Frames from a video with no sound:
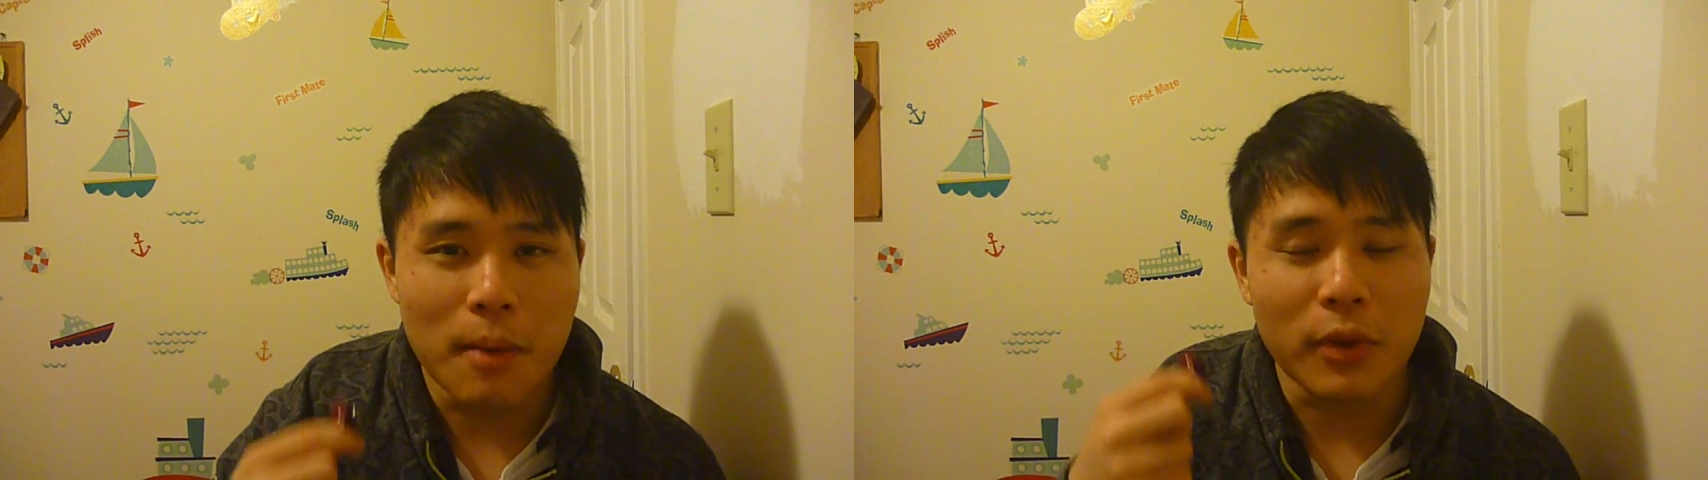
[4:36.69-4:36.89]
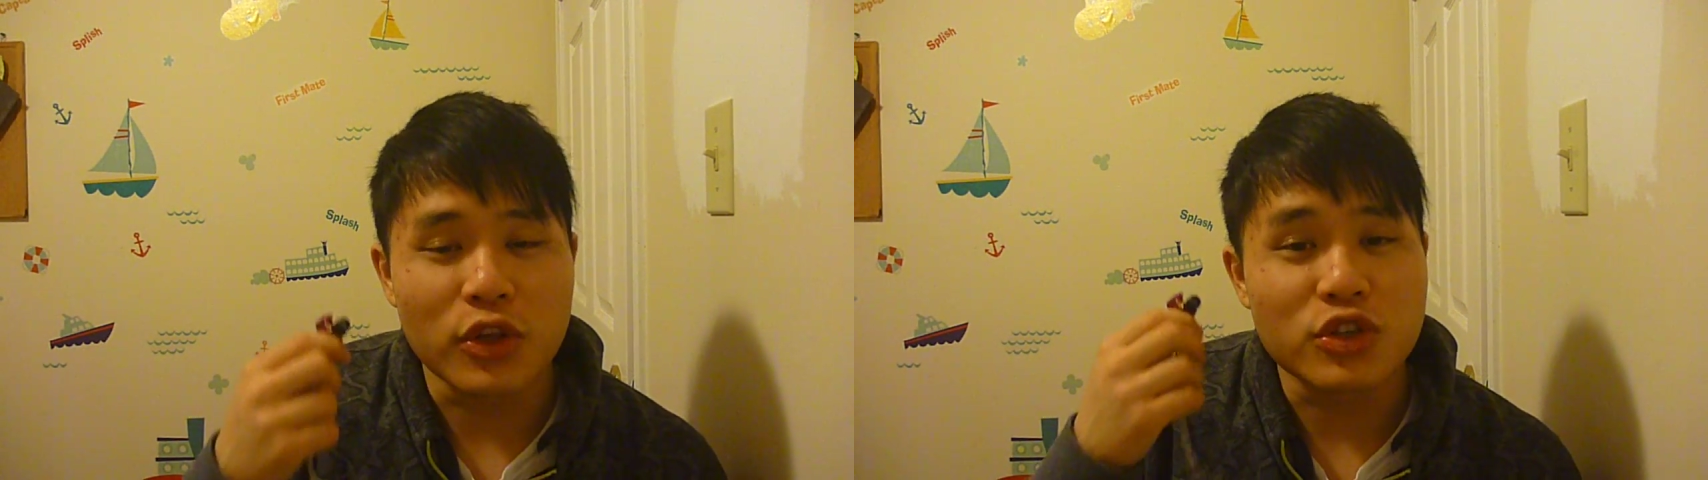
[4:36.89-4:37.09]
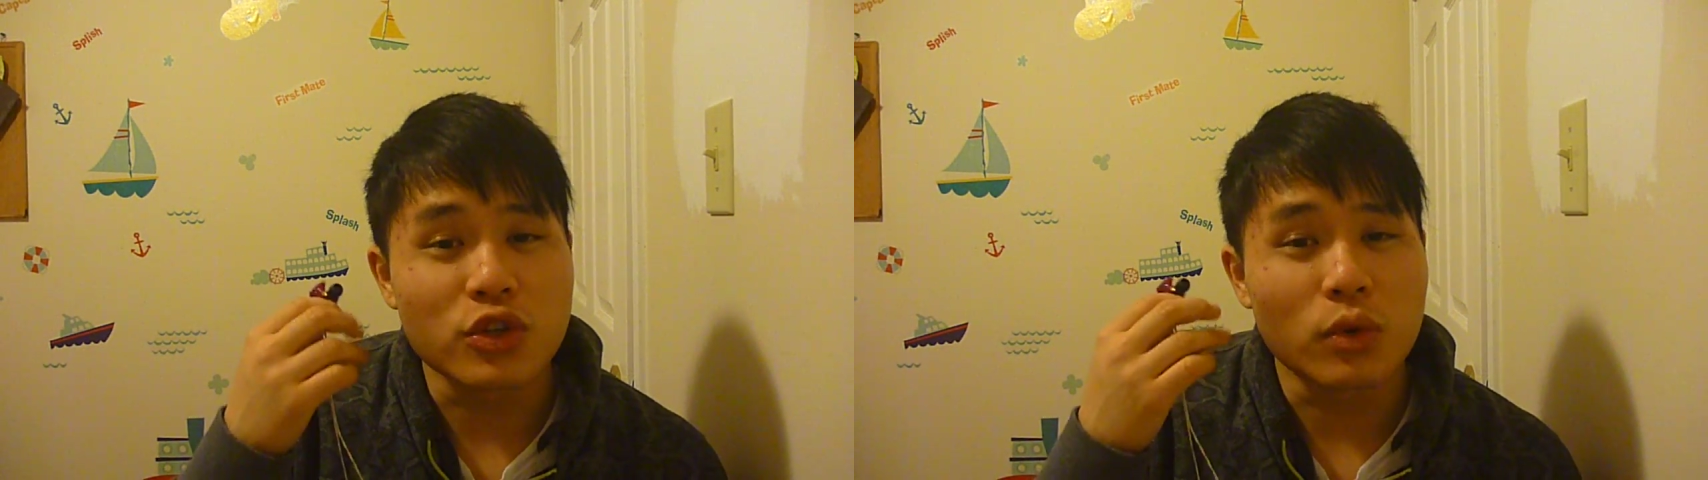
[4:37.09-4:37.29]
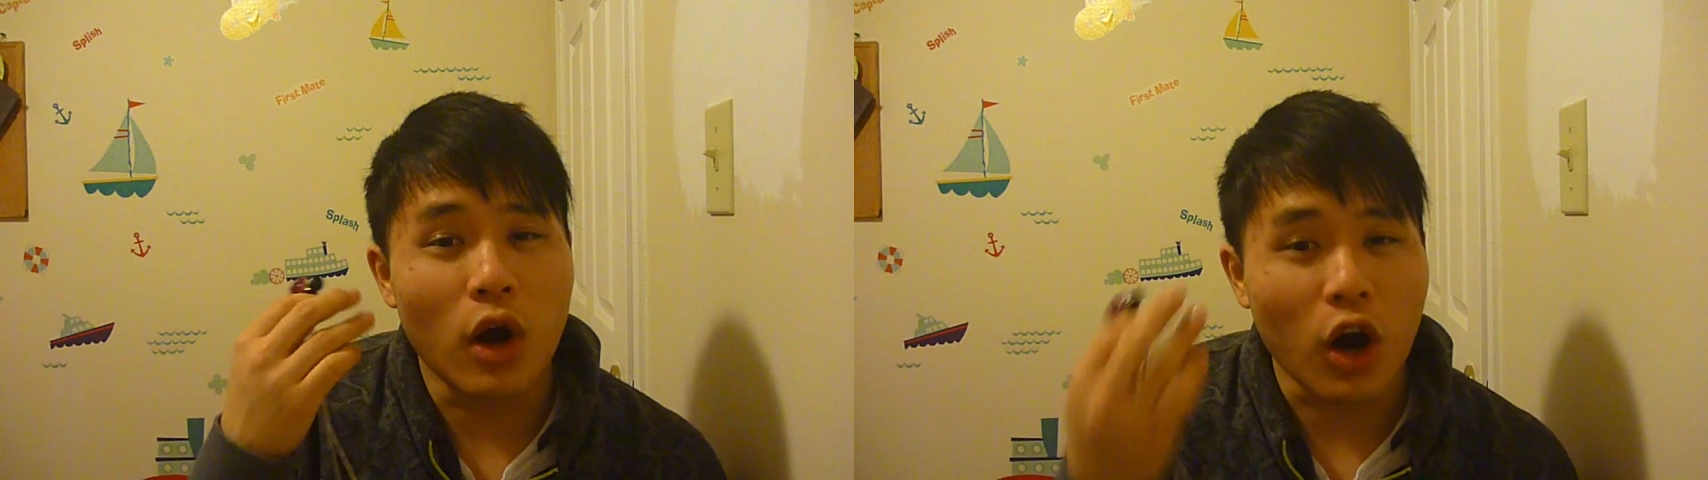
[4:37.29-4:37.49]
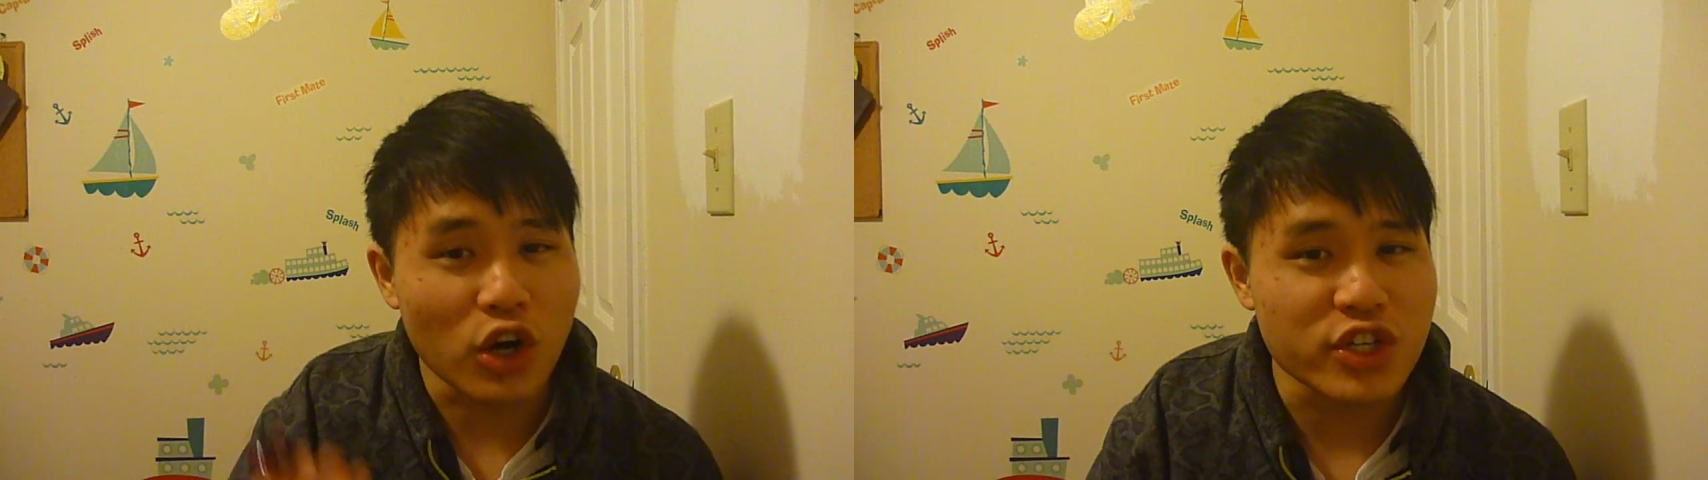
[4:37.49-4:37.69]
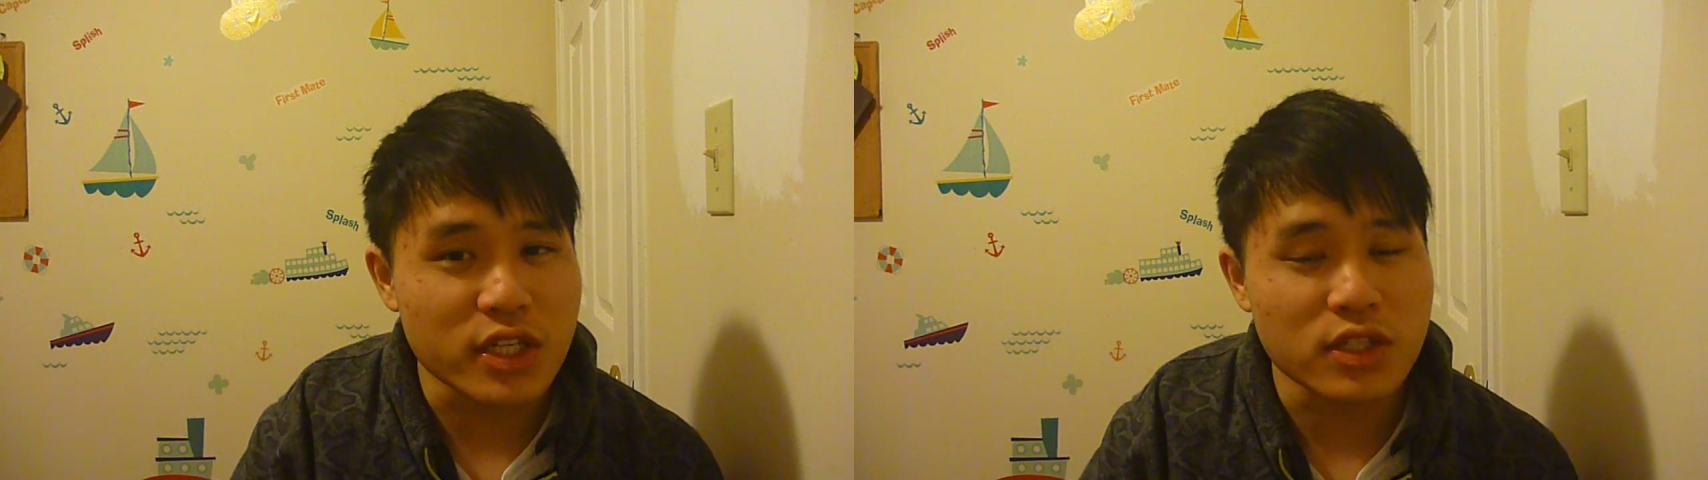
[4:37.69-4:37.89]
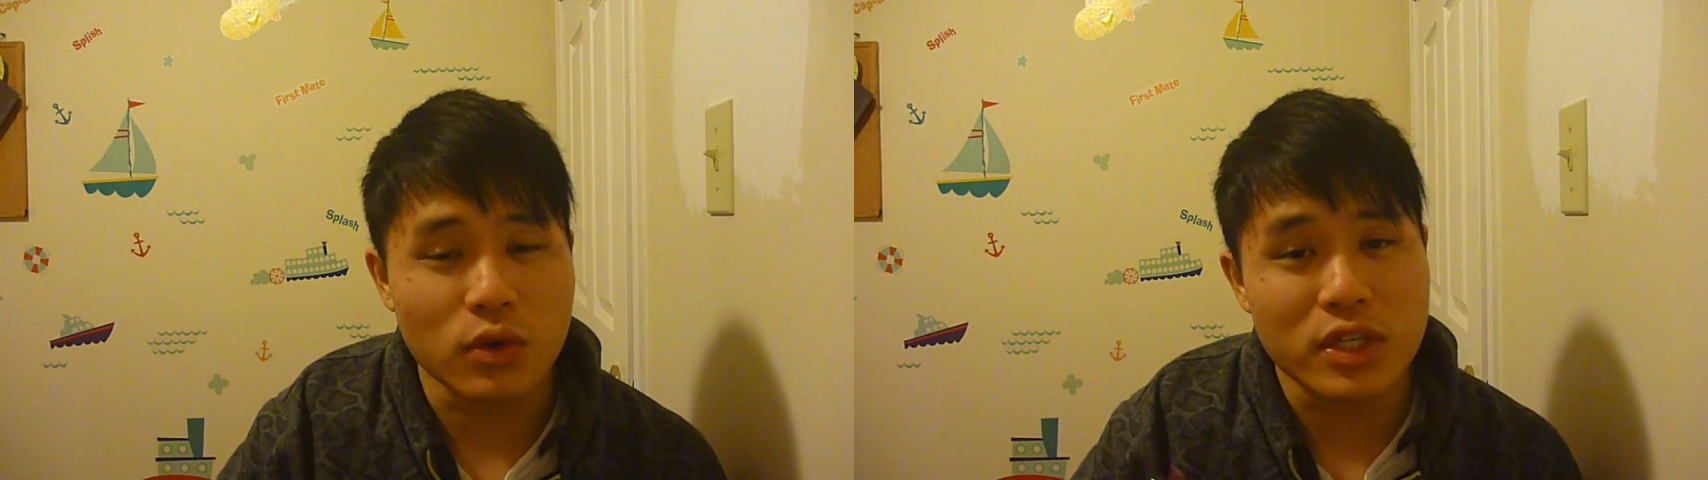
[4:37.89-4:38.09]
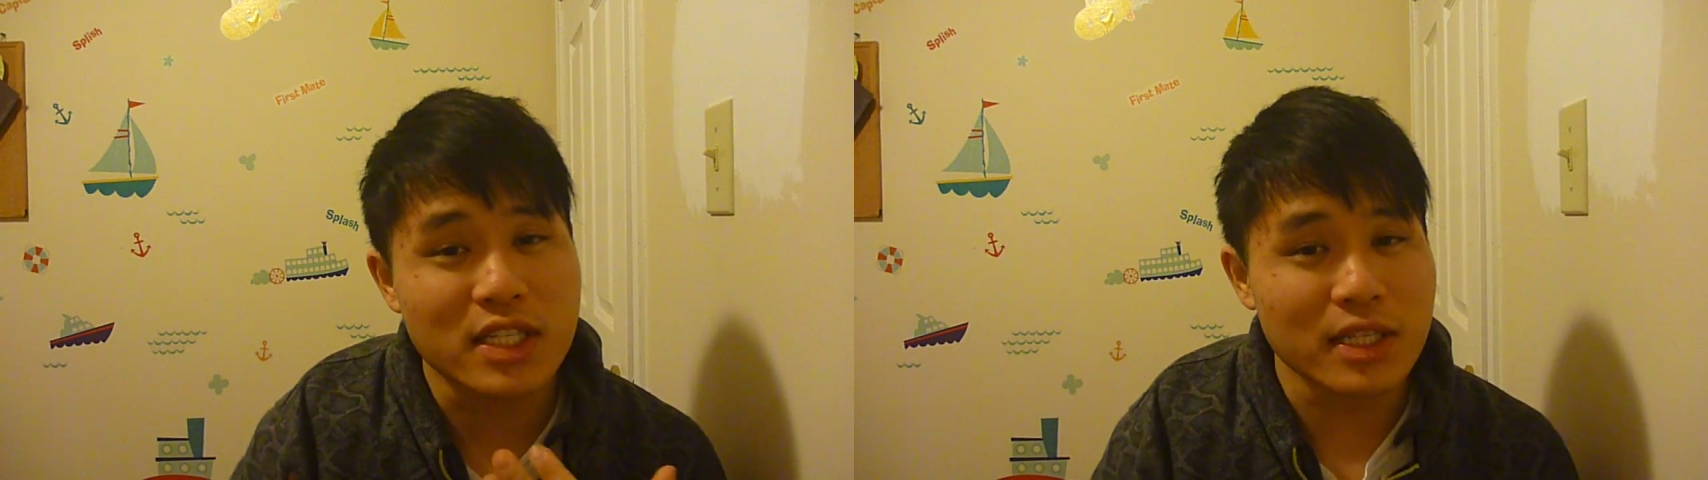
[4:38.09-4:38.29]
but there's no harshness
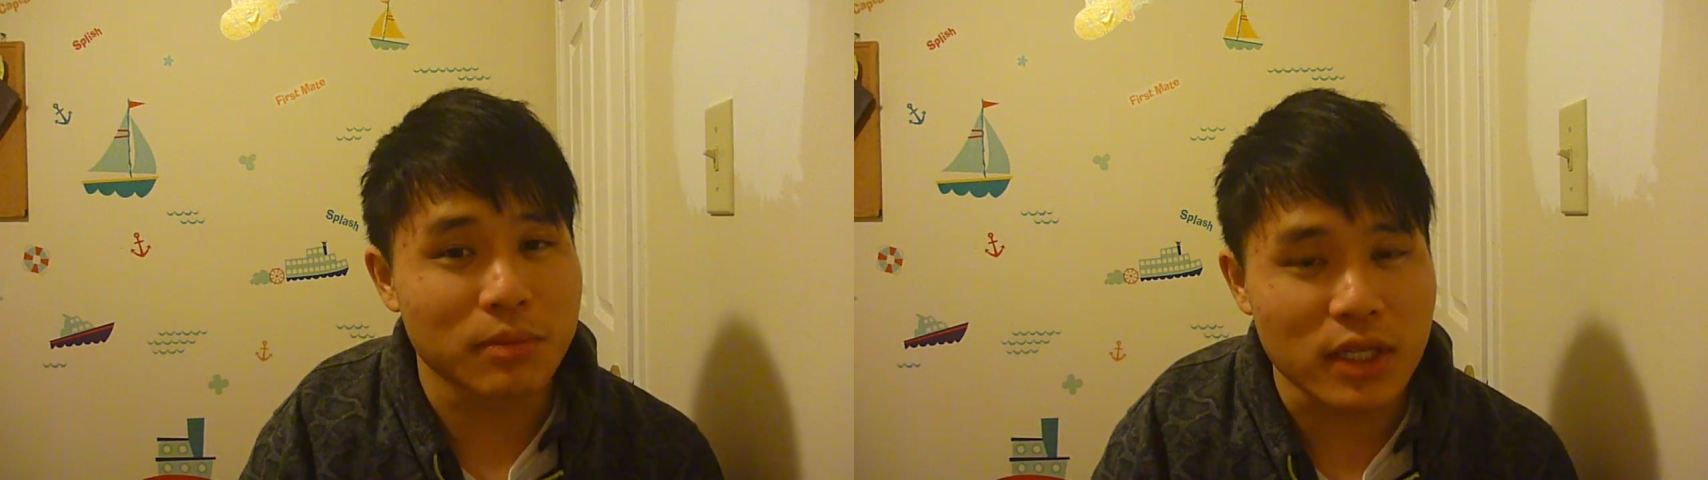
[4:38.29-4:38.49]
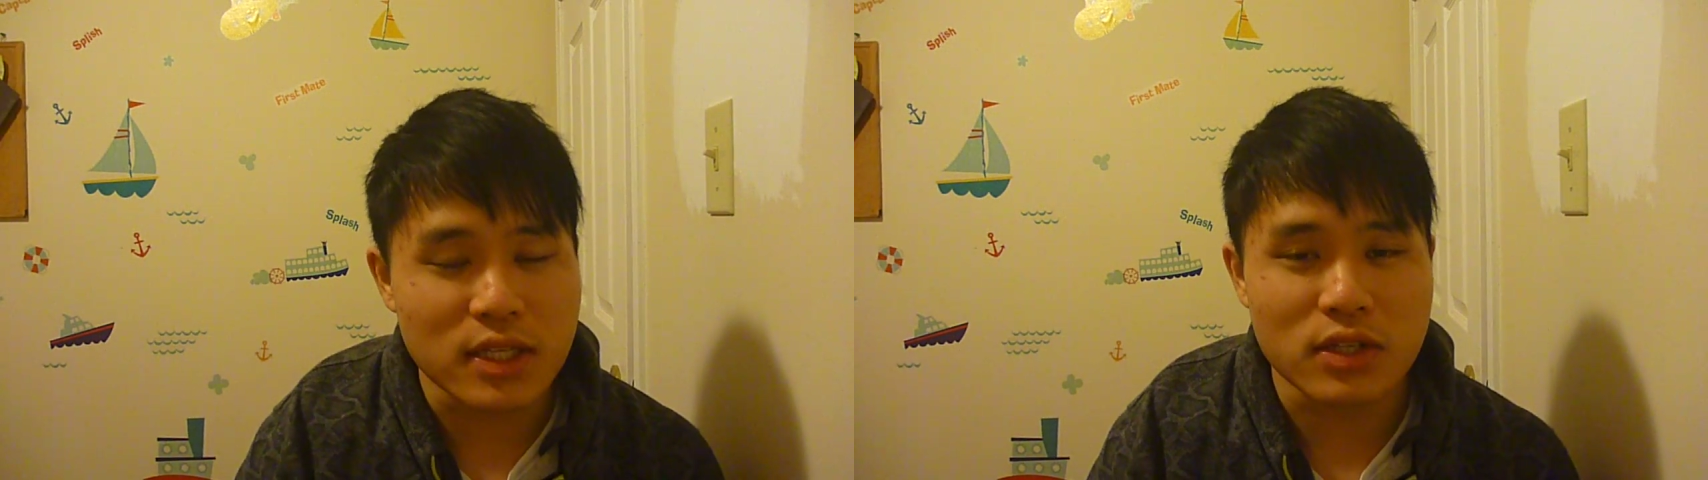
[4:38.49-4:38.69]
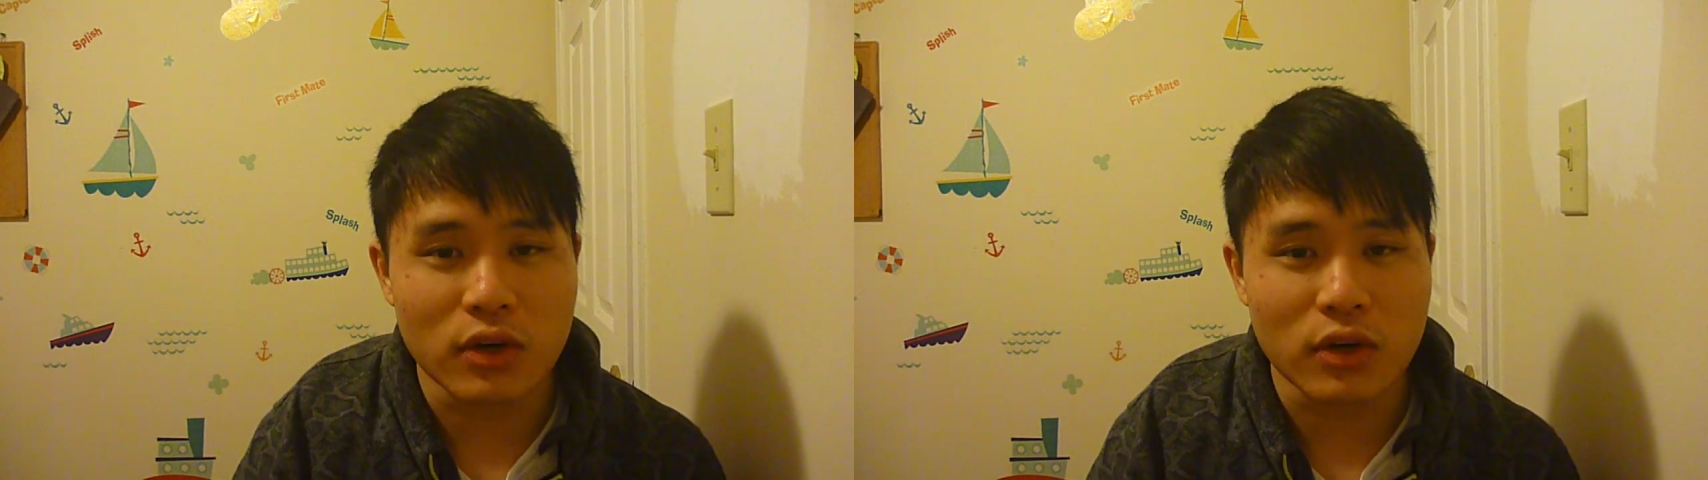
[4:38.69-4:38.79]
or sibilance